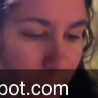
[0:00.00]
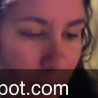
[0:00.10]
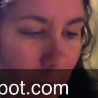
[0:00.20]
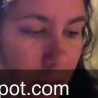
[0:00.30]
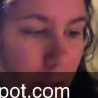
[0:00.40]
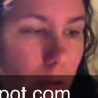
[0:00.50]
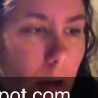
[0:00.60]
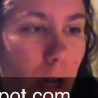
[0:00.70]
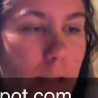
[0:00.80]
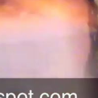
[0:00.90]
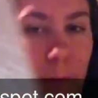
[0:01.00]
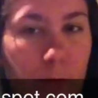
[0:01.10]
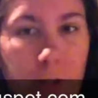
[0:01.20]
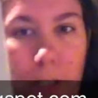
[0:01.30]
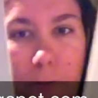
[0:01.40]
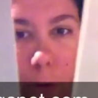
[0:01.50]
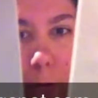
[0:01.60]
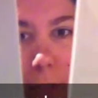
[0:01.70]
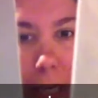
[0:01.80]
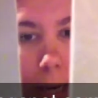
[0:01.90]
I also got some 3D
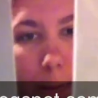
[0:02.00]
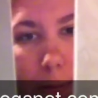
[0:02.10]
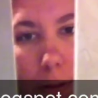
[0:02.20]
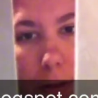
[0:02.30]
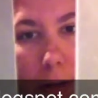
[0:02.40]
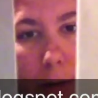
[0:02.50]
foam tape that